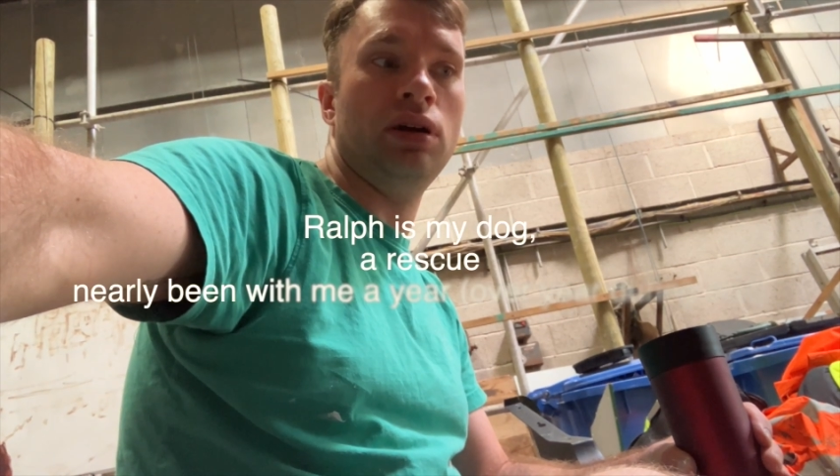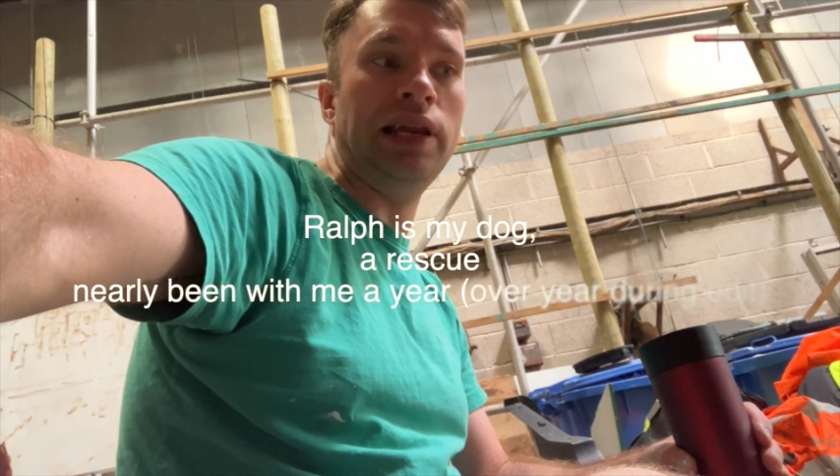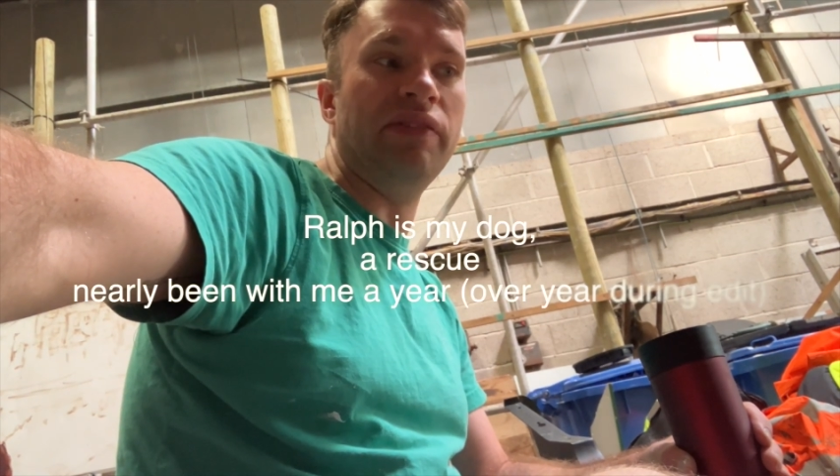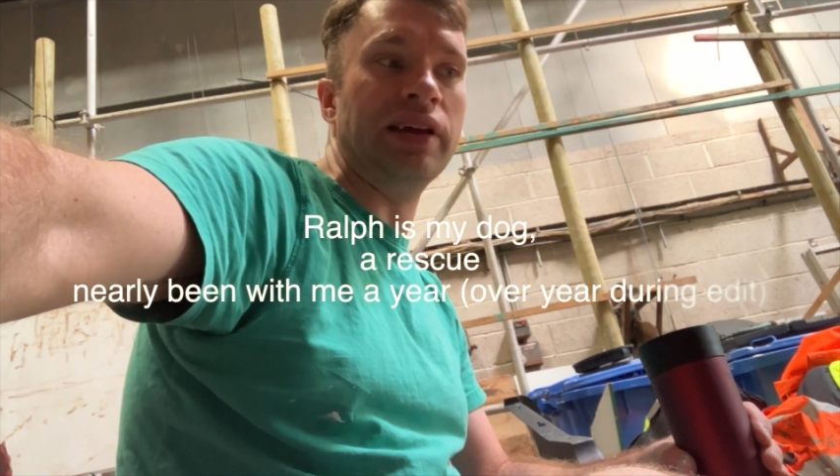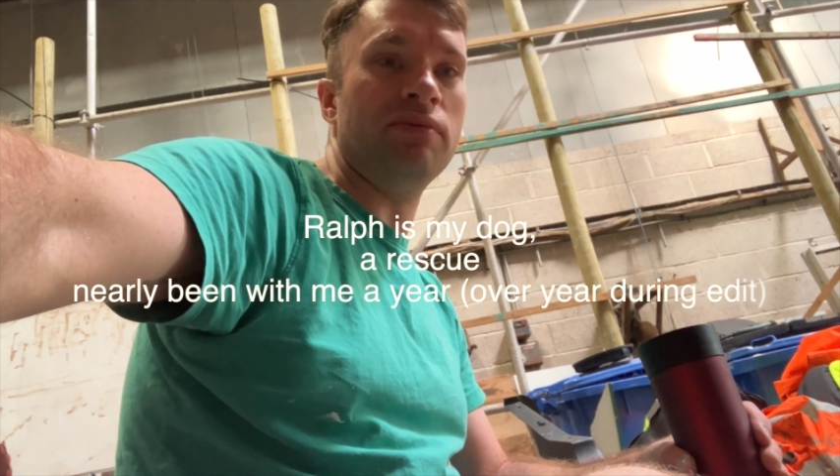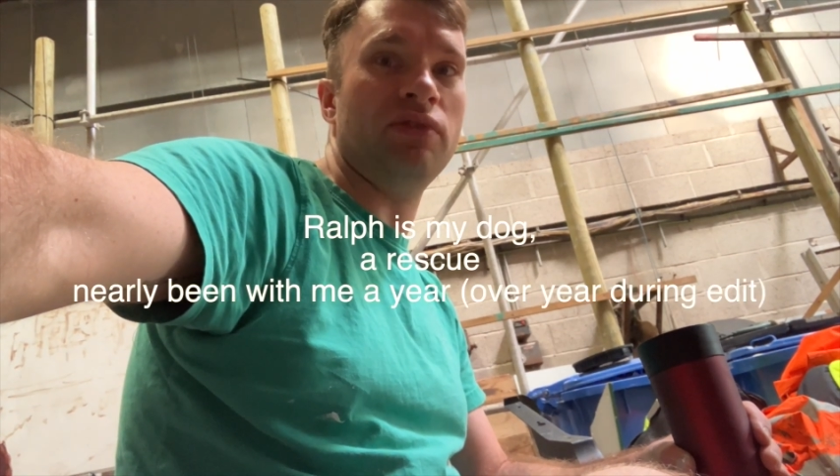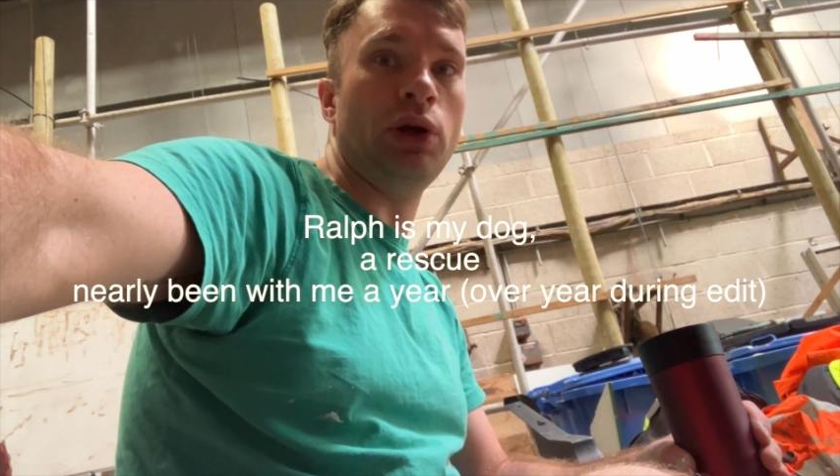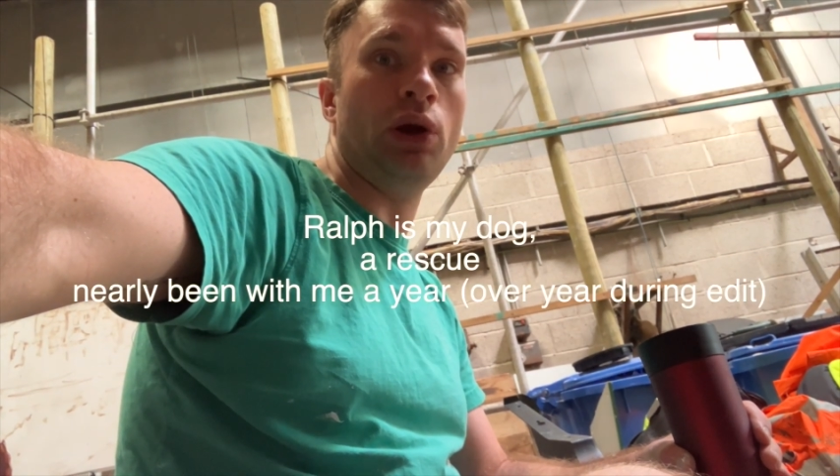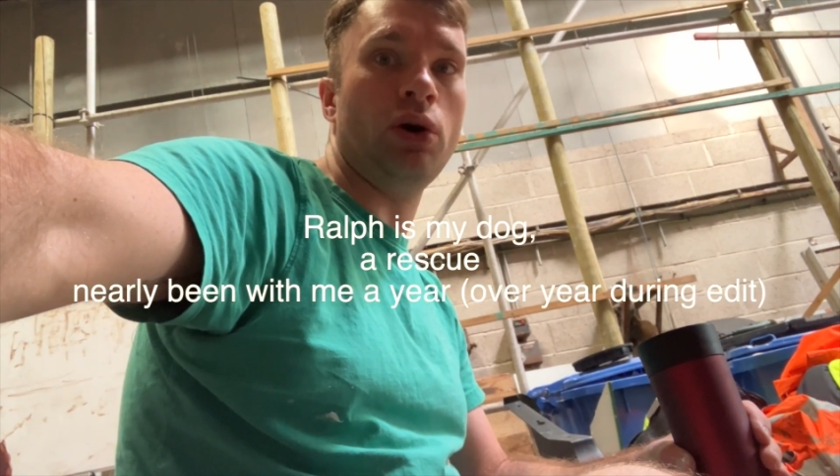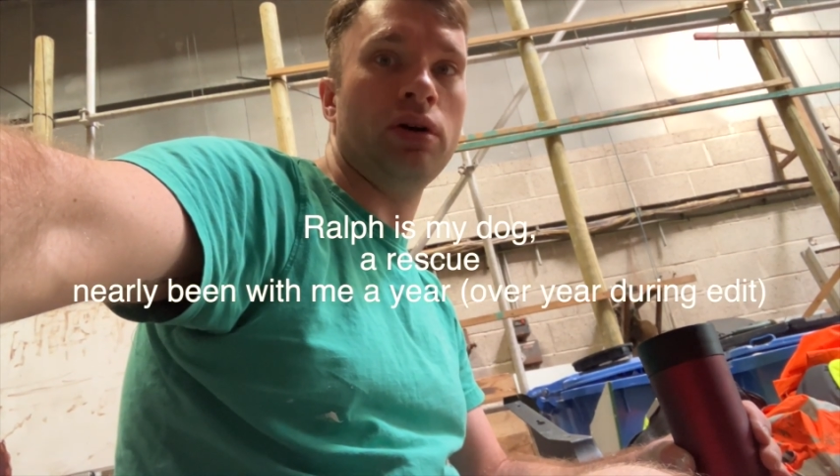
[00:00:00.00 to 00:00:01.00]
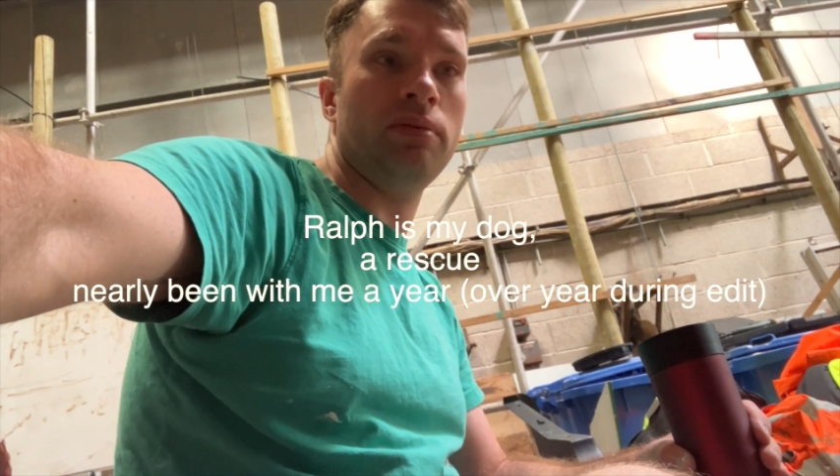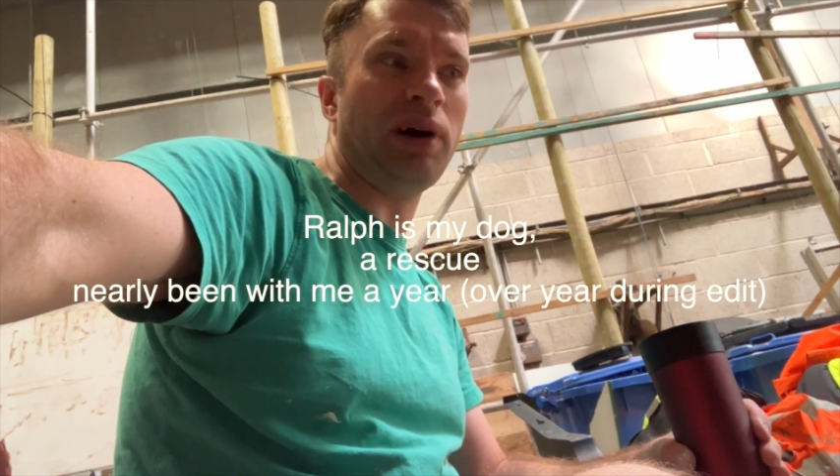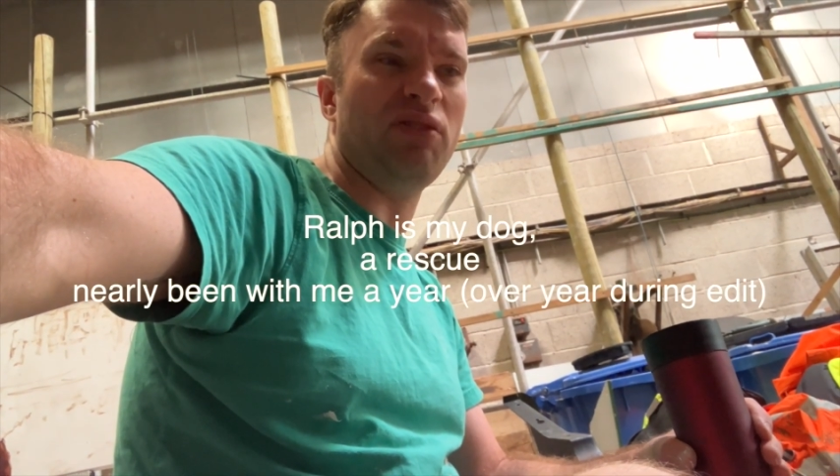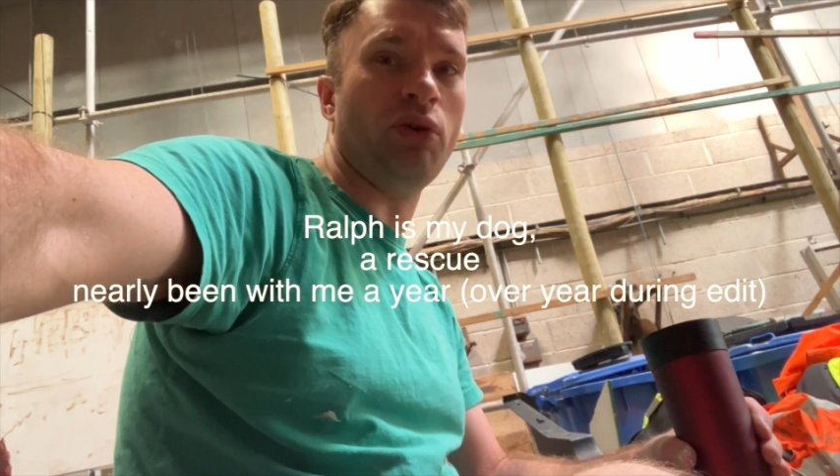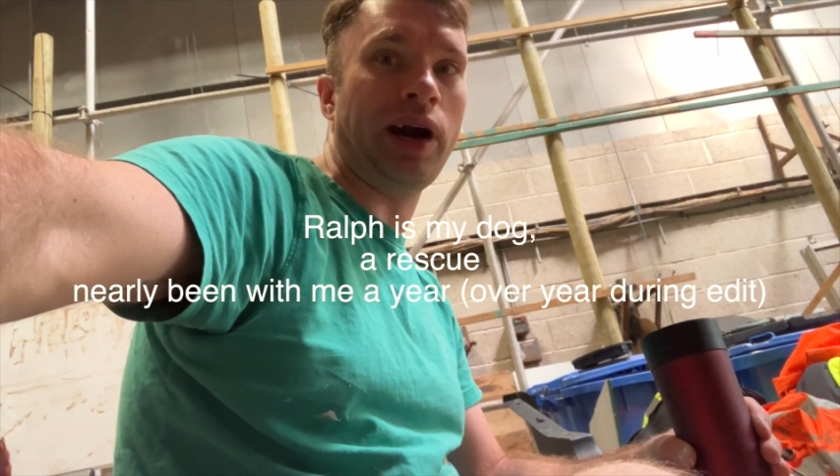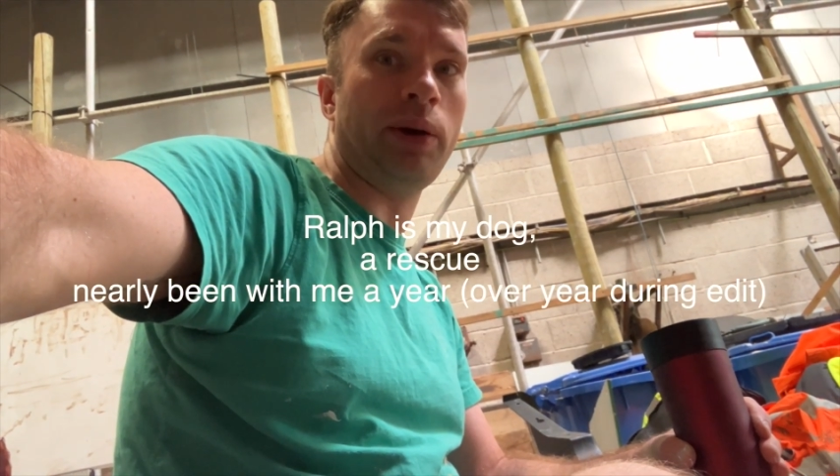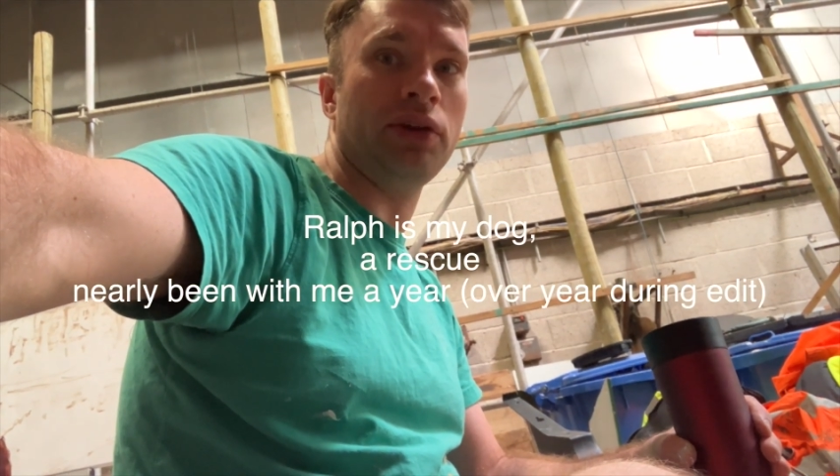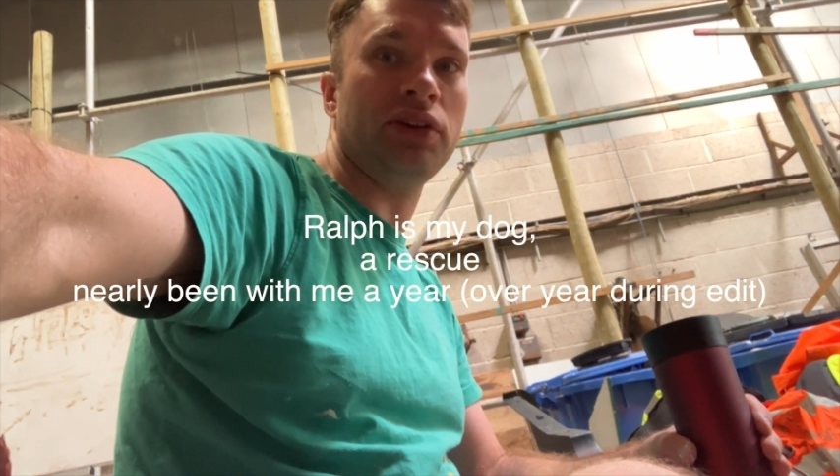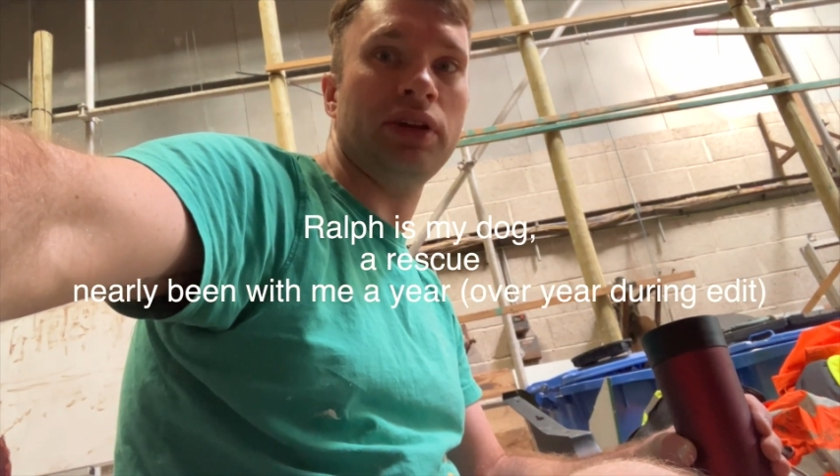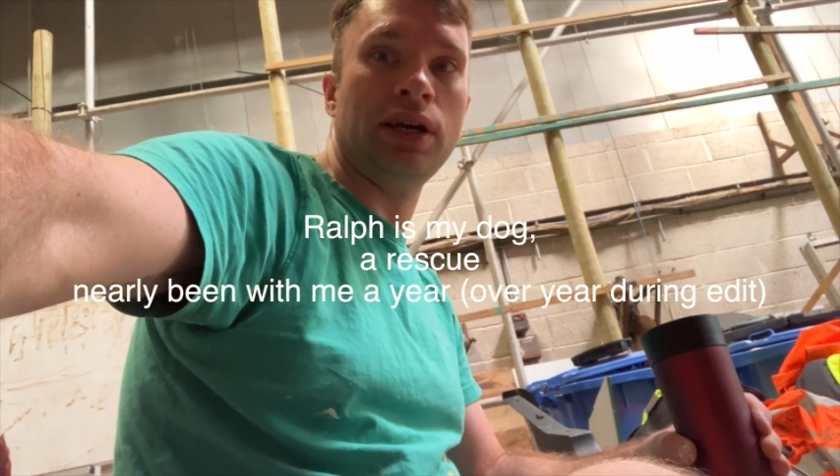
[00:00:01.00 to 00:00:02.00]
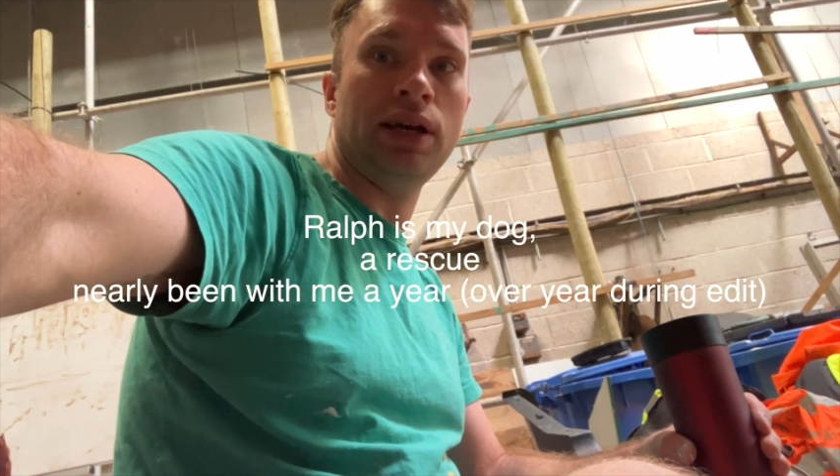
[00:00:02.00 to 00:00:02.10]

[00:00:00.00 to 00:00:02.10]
leaving him for too long, about 4 hours,